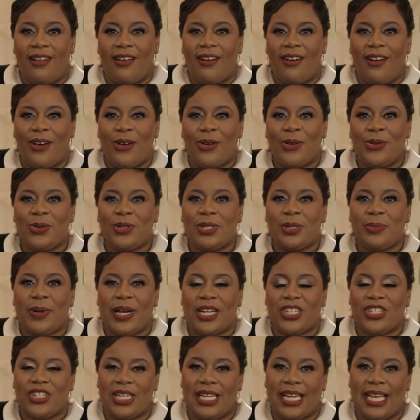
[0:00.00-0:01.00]
law who
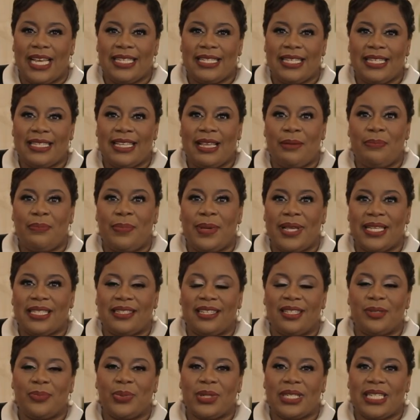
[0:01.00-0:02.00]
specializes in
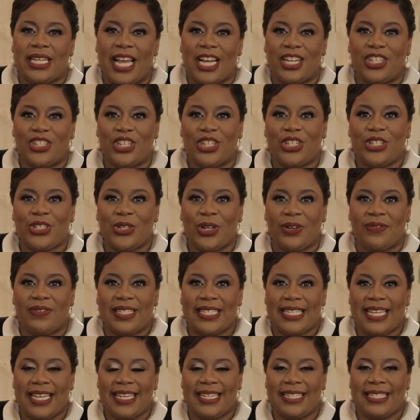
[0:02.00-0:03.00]
business protection
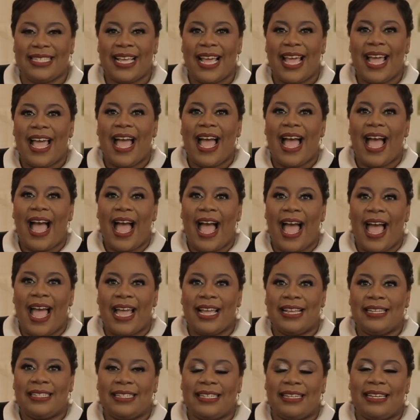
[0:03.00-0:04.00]
services
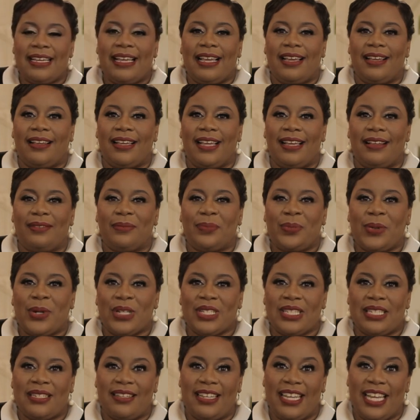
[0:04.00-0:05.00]
and
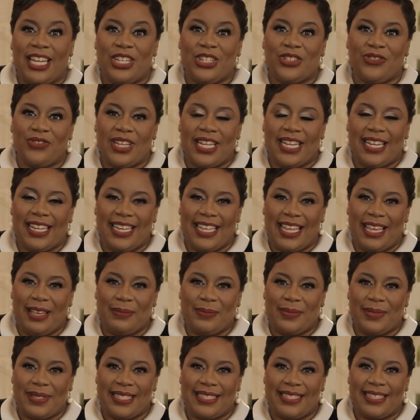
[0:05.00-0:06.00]
personal injury
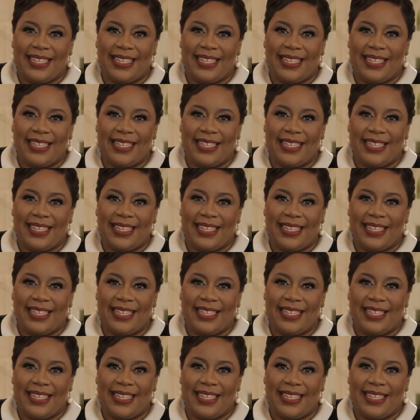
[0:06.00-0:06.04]
claims.